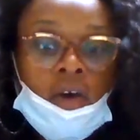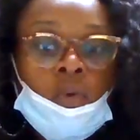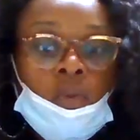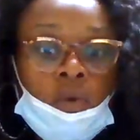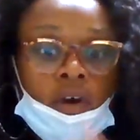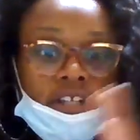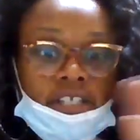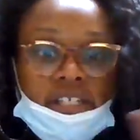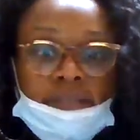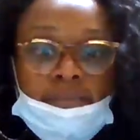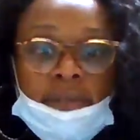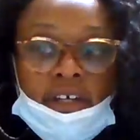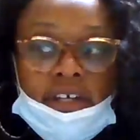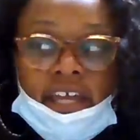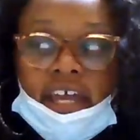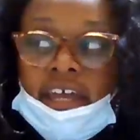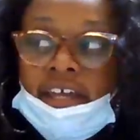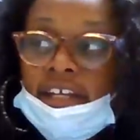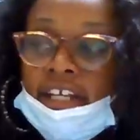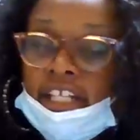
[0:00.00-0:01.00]
Where's the
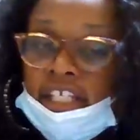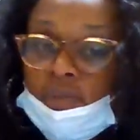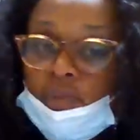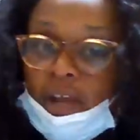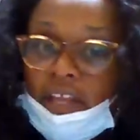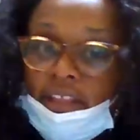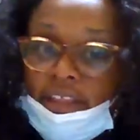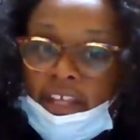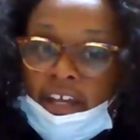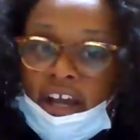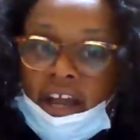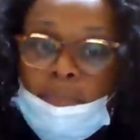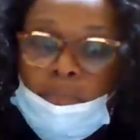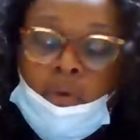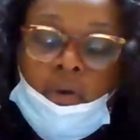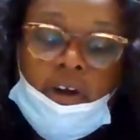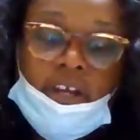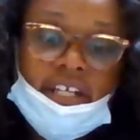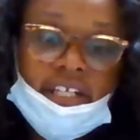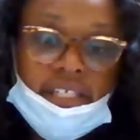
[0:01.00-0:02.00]
milk at? It's right there. I'm
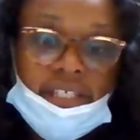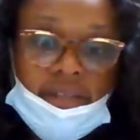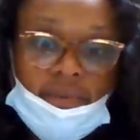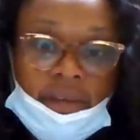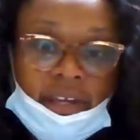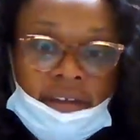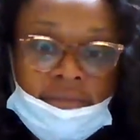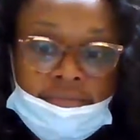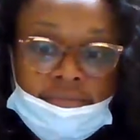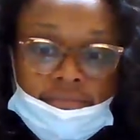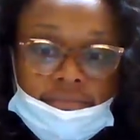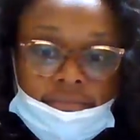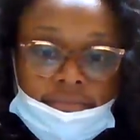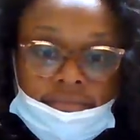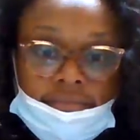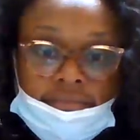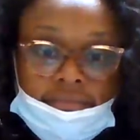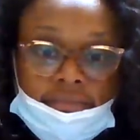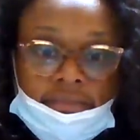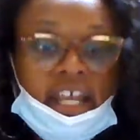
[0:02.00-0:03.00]
pointing to it.
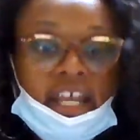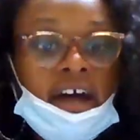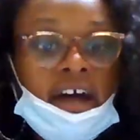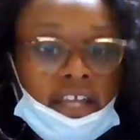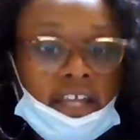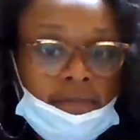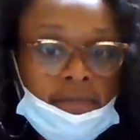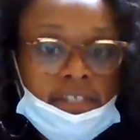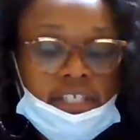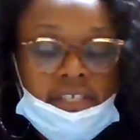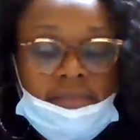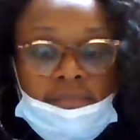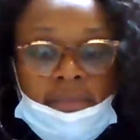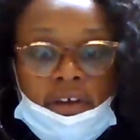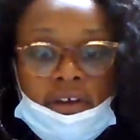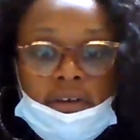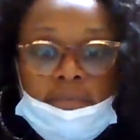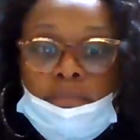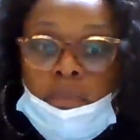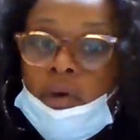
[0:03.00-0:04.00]
I'll give you some
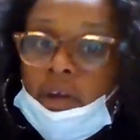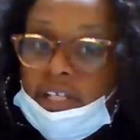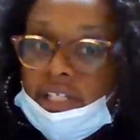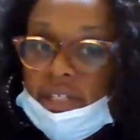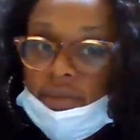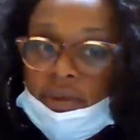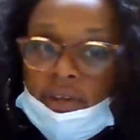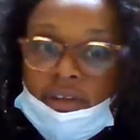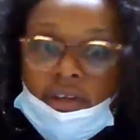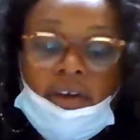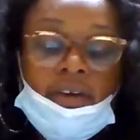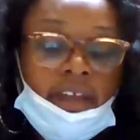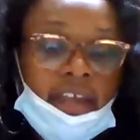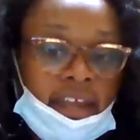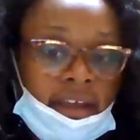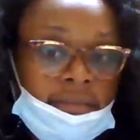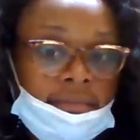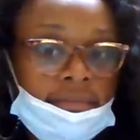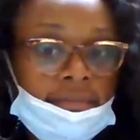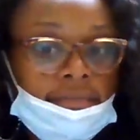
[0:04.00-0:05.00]
milk. Point to it.
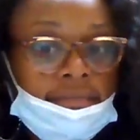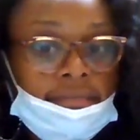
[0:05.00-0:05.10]
Okay.